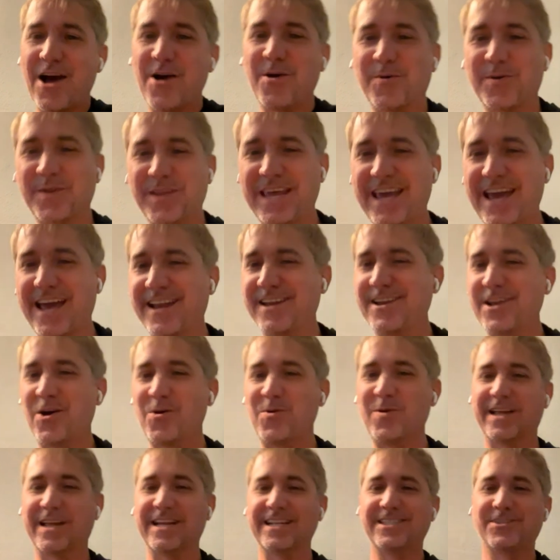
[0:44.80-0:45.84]
Oh yeah, no
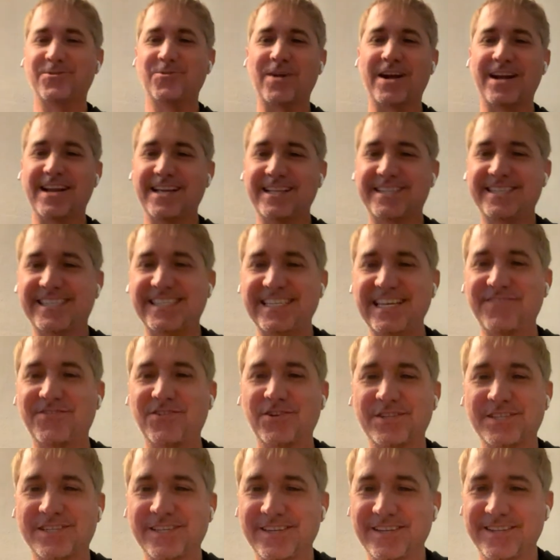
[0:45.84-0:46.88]
one gets it right. It's
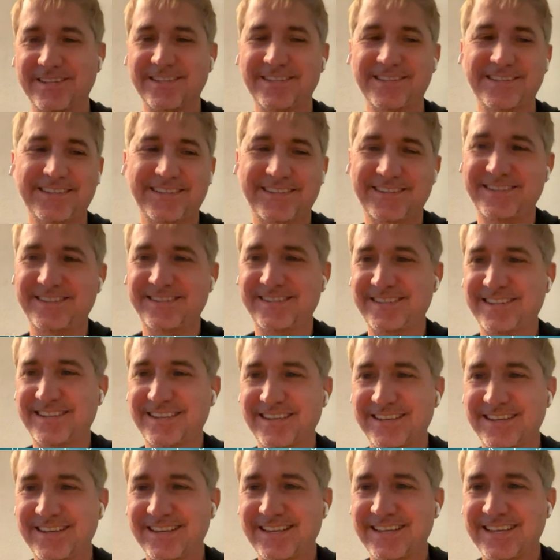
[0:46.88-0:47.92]
Sivertson.
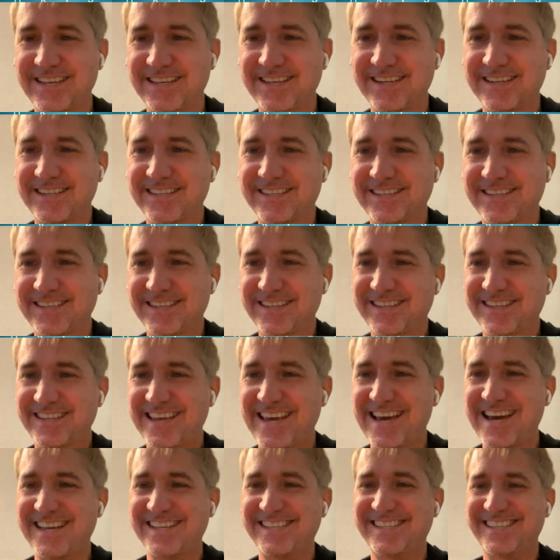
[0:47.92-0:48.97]
Sivertson. Sivertson.
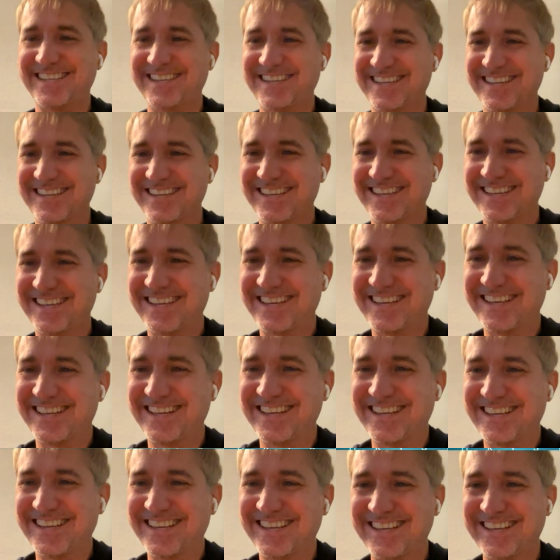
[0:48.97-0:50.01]
Yes. It should be
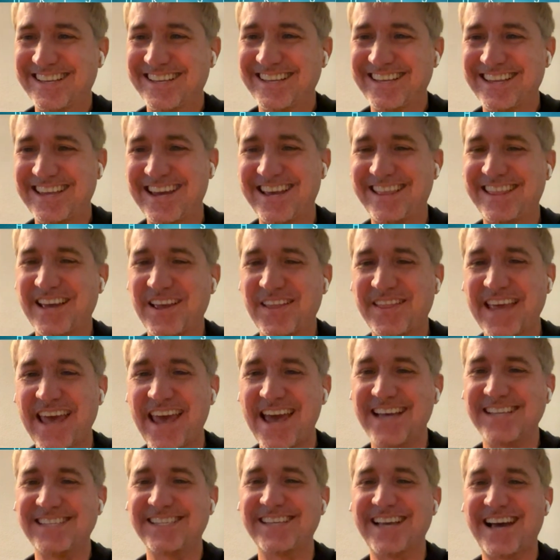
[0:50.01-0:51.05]
obvious. Yeah, the,
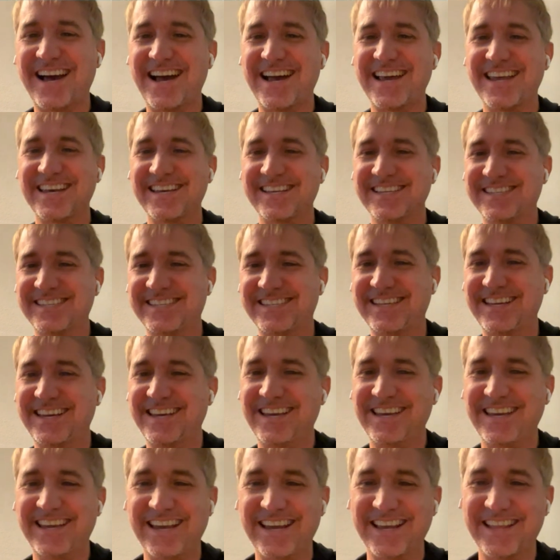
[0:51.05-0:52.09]
the SI is
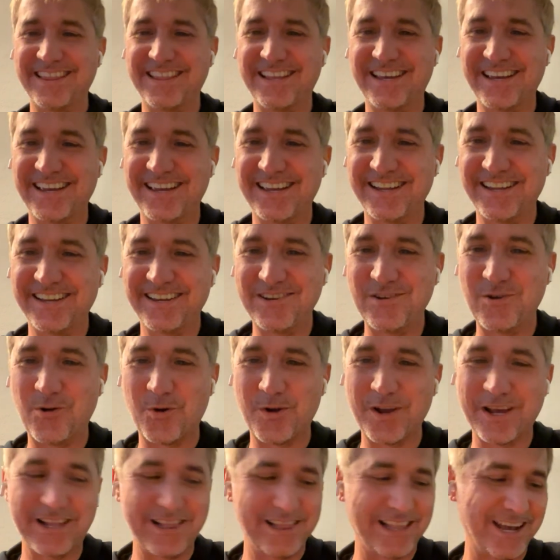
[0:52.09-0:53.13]
C in the
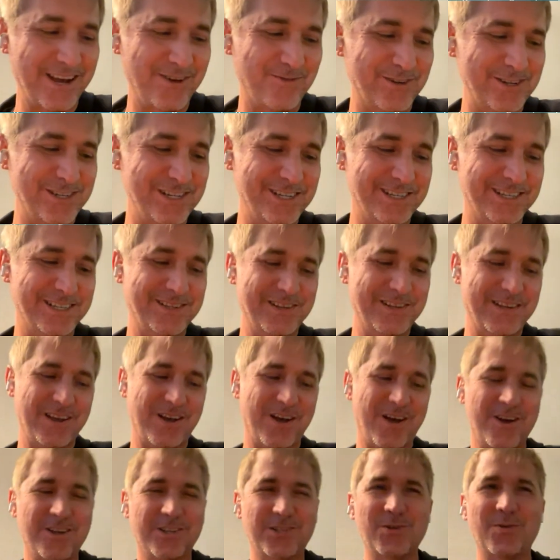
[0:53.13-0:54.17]
Nordic languages.
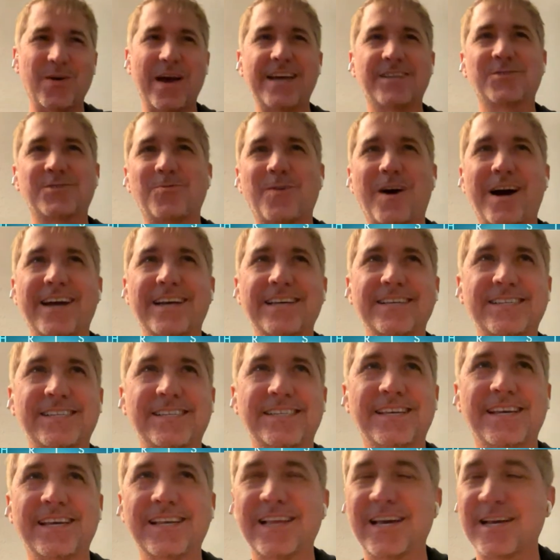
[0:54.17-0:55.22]
Also, SY is
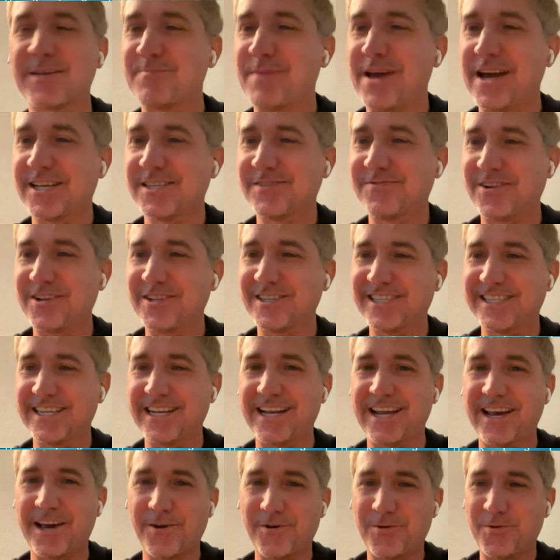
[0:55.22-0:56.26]
C, like Max von
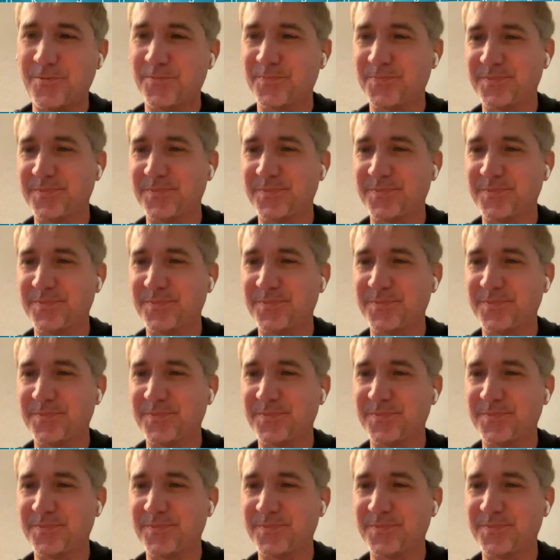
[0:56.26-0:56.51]
Sydow.